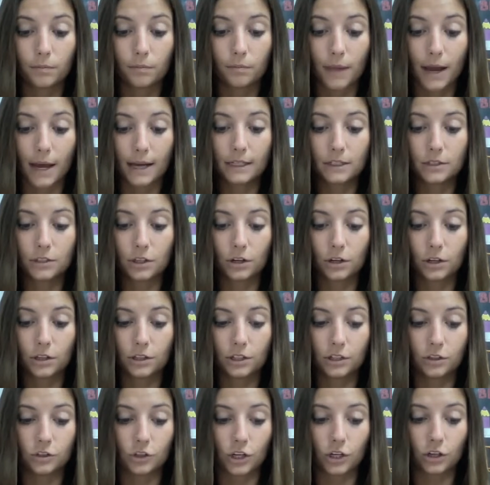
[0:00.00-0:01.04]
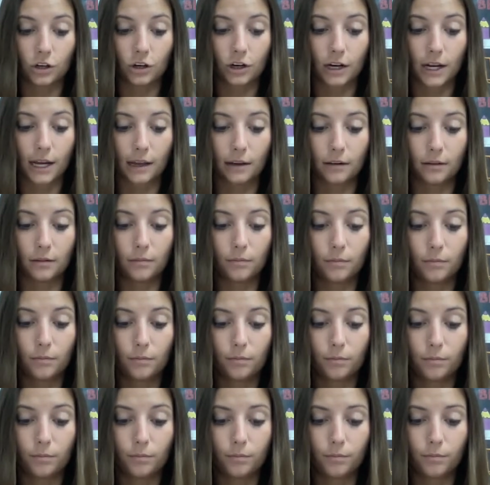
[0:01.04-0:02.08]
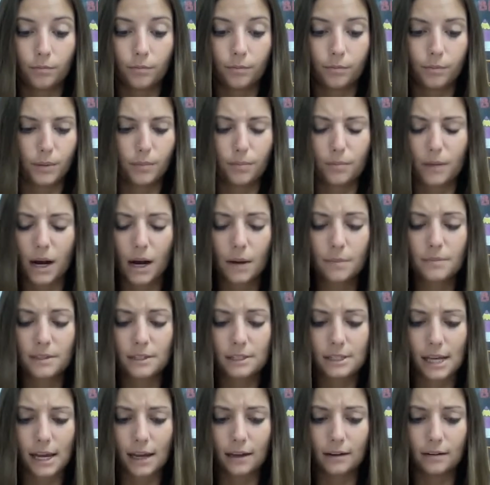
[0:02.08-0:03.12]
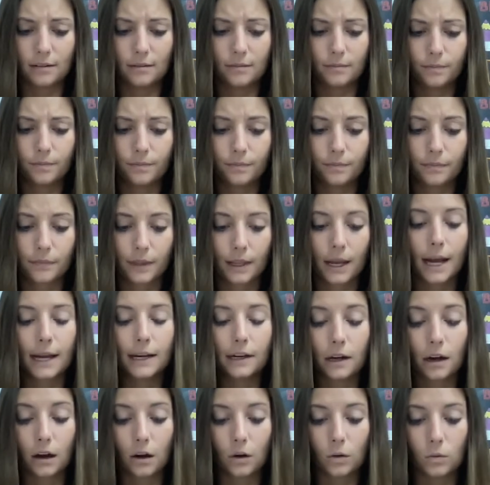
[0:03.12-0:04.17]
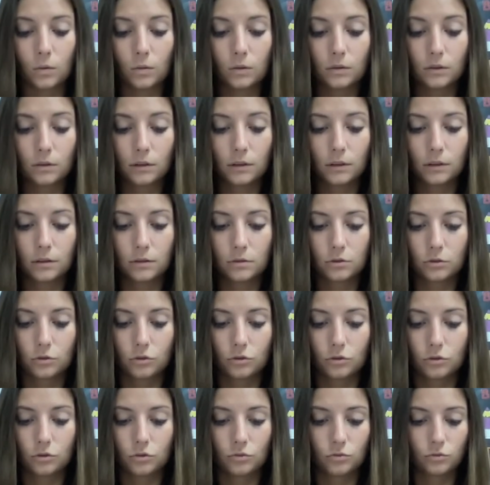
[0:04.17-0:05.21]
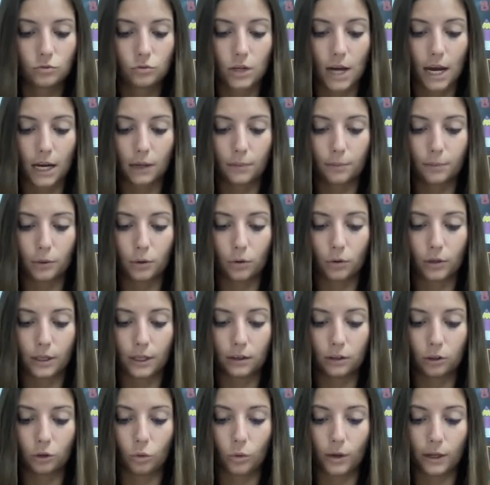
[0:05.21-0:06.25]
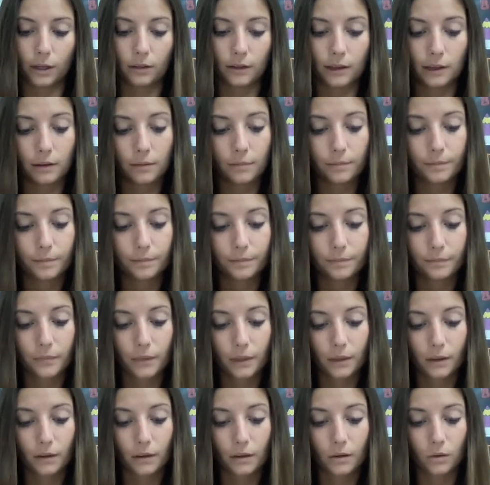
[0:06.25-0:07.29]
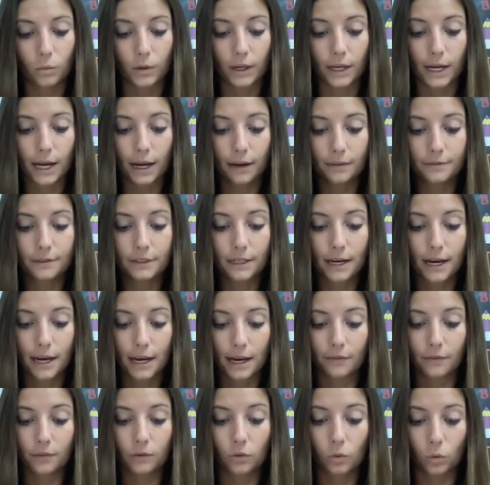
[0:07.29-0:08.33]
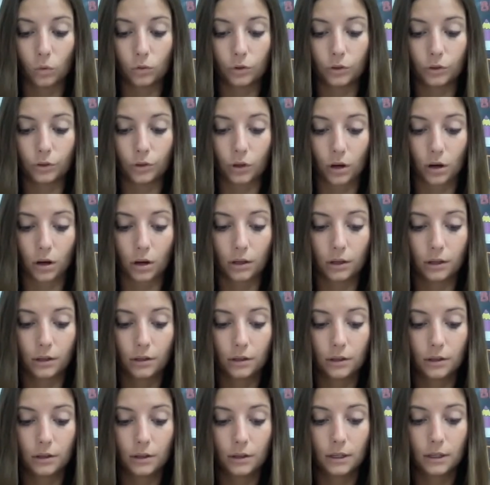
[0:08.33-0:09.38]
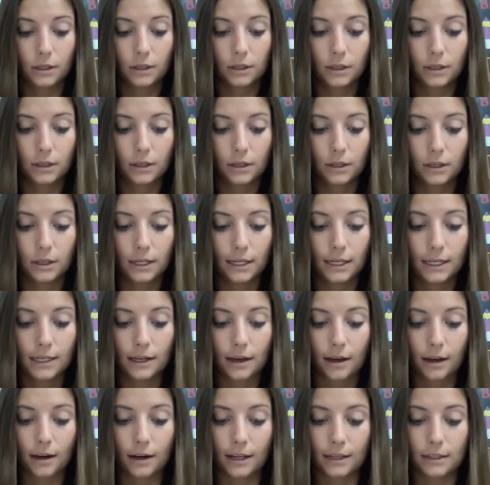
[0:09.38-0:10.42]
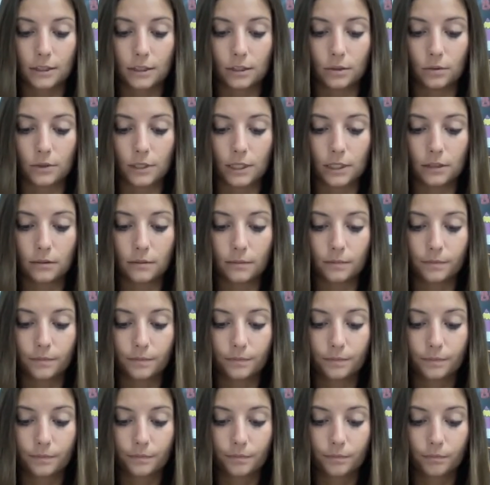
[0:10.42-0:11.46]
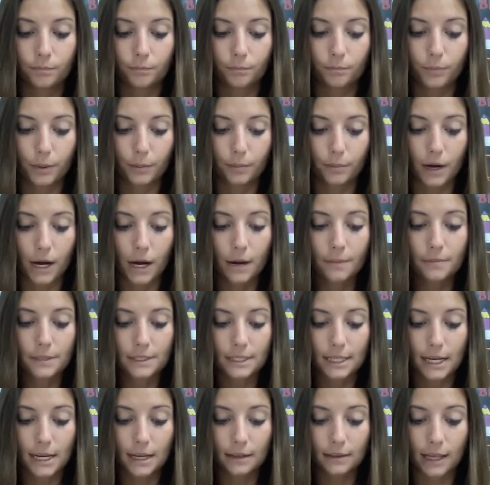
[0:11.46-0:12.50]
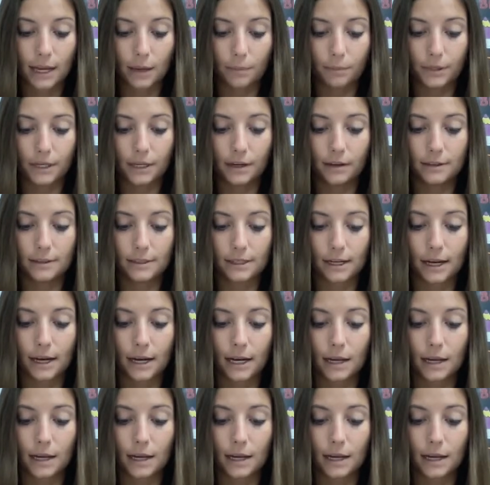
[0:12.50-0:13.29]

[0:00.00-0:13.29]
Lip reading: Maddie started to shake her head. But Mom said, I know. Jack broke in quickly. We have to have an older dog. He nodded at Susan. But Mom's saying that because